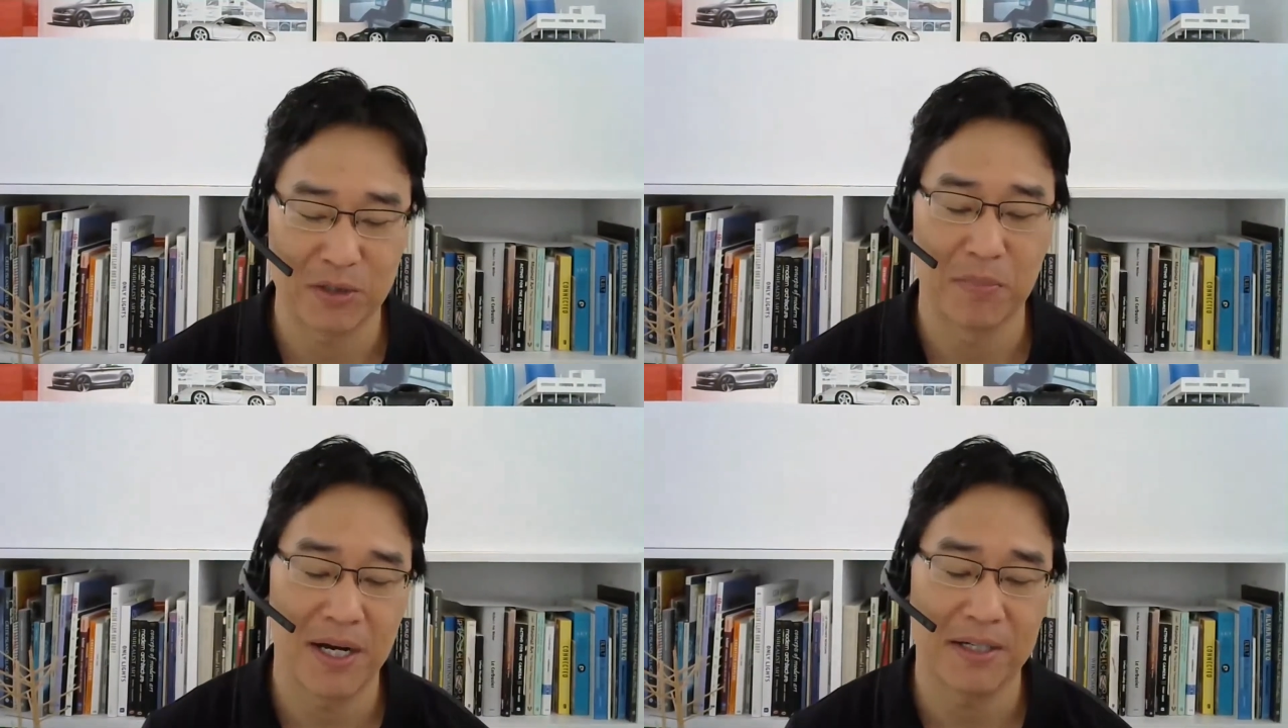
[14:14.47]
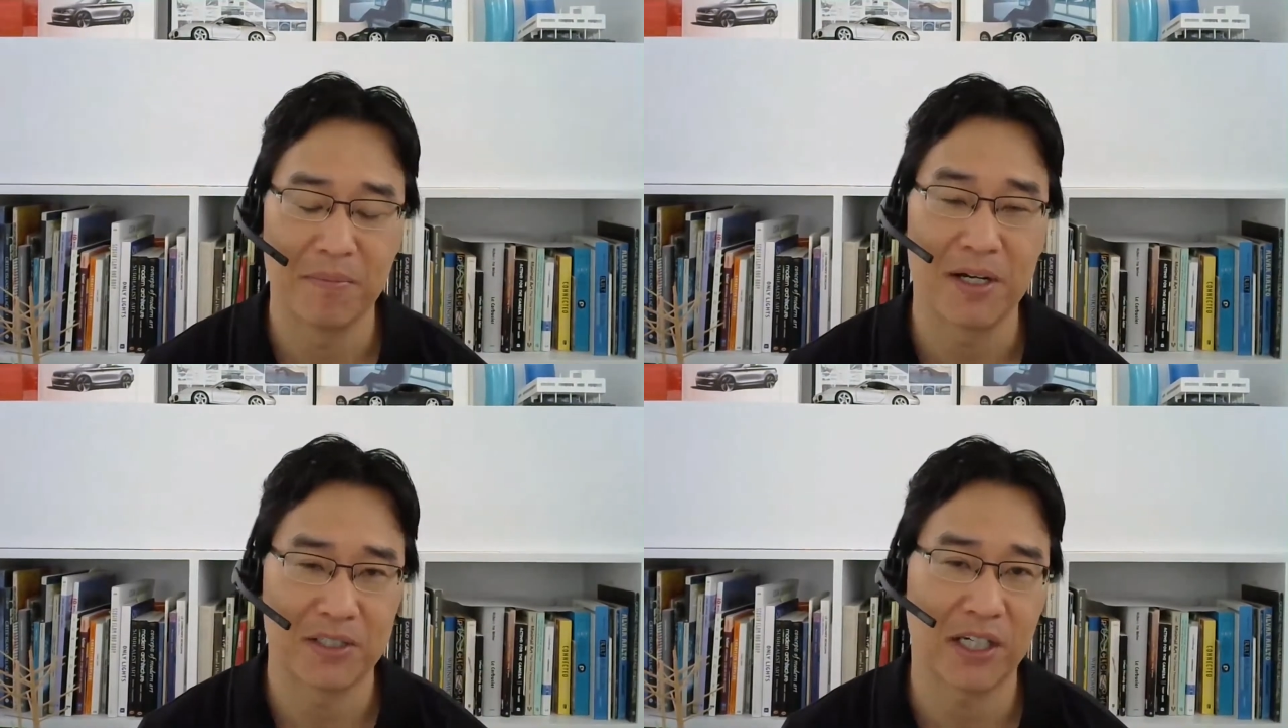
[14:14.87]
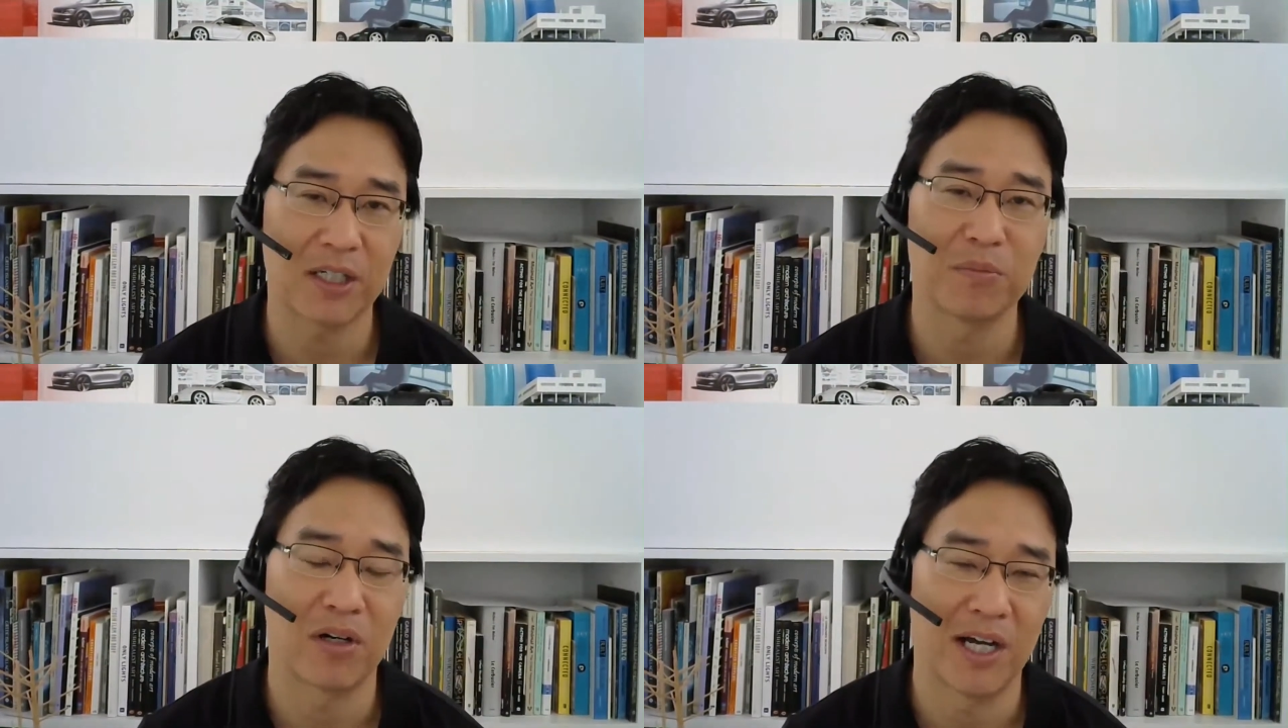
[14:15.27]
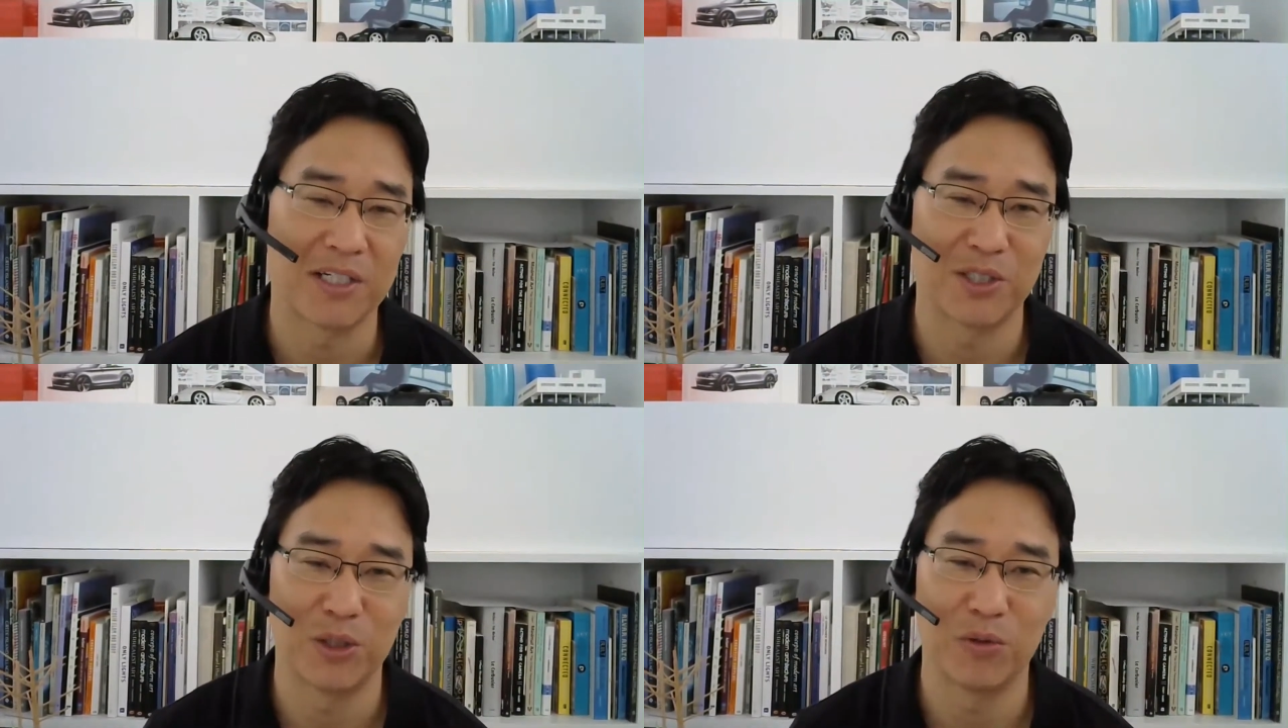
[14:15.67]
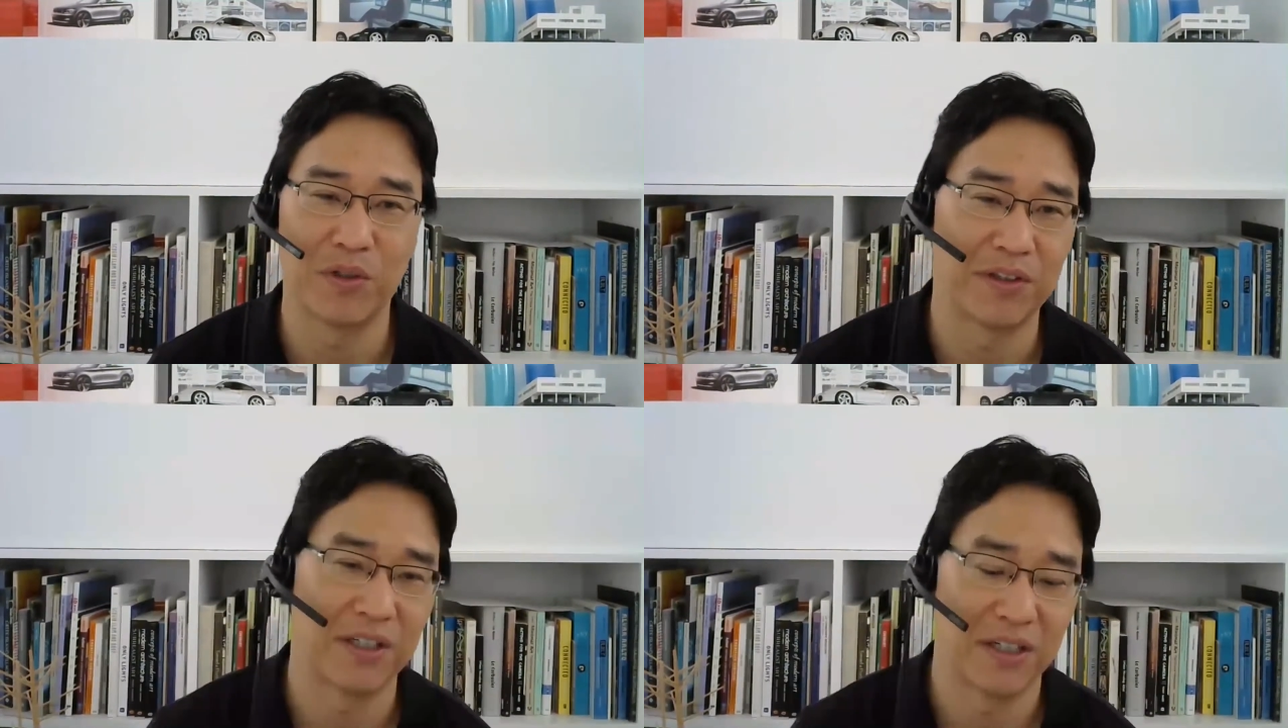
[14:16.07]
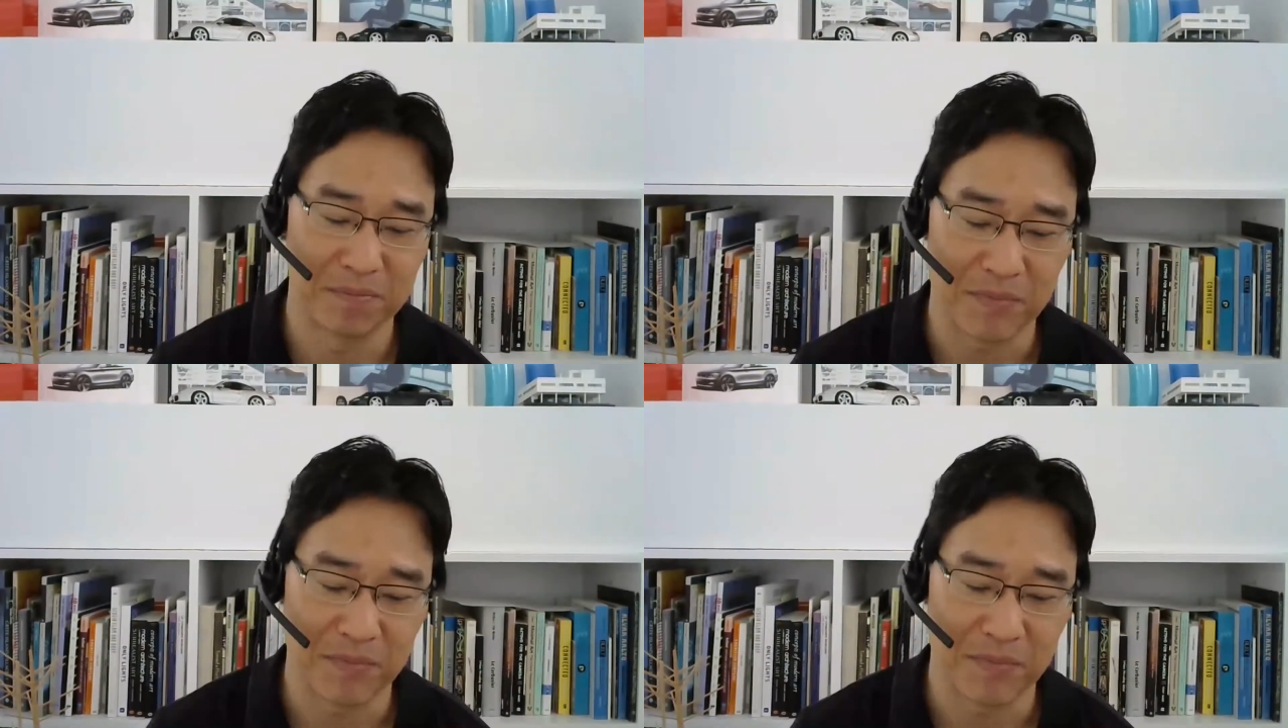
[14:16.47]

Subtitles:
because my second part has to do with